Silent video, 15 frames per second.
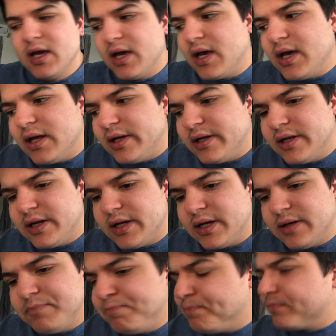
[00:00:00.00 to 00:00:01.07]
and.
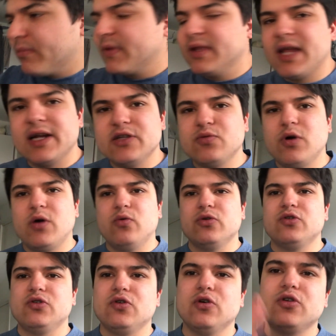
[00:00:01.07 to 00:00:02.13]
Uh, that is why I
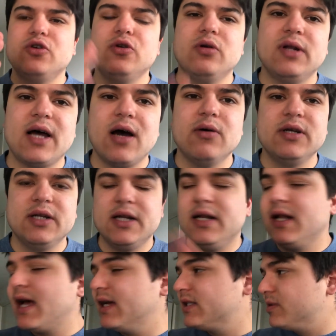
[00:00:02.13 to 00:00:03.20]
want to talk to you now in the
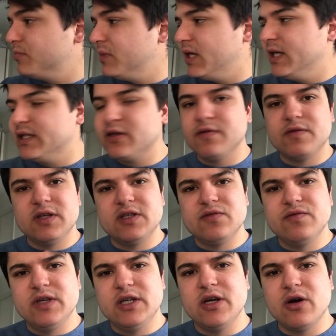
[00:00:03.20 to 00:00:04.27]
last minute of this
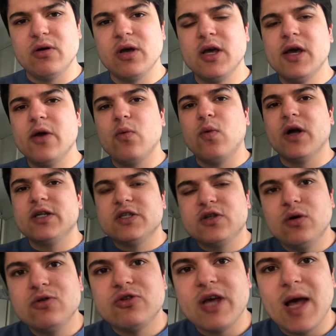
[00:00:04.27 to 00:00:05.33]
video what is
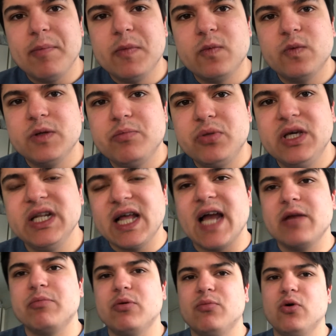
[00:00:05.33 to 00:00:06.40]
going to happen with P
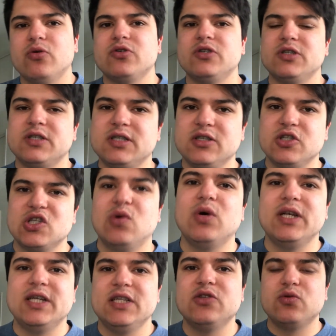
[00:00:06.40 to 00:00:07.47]
Daddy promotions in
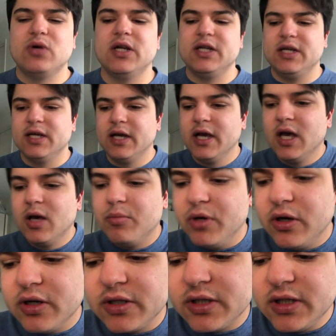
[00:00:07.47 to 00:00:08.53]
2020
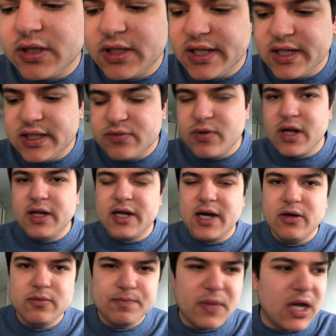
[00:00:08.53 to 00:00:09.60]
because the thing is right
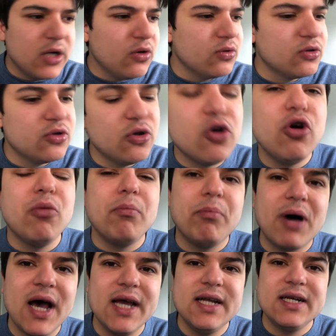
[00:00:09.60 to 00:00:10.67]
now I'm going to
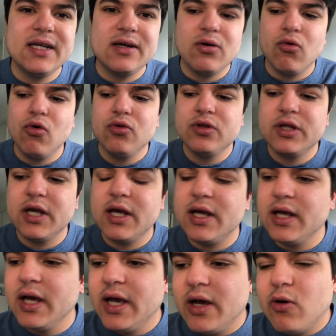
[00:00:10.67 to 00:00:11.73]
combine all the
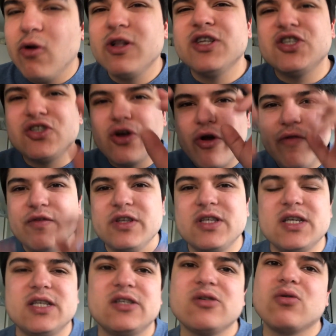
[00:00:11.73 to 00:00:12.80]
all the
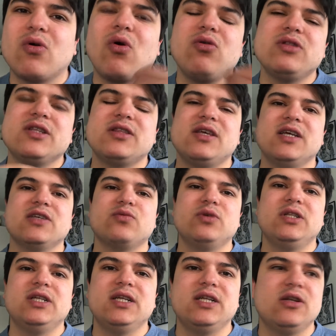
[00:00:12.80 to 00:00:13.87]
services or all the things we
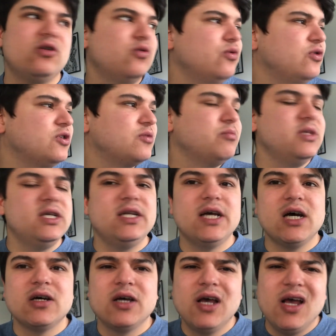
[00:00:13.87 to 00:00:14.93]
did in Ludus Media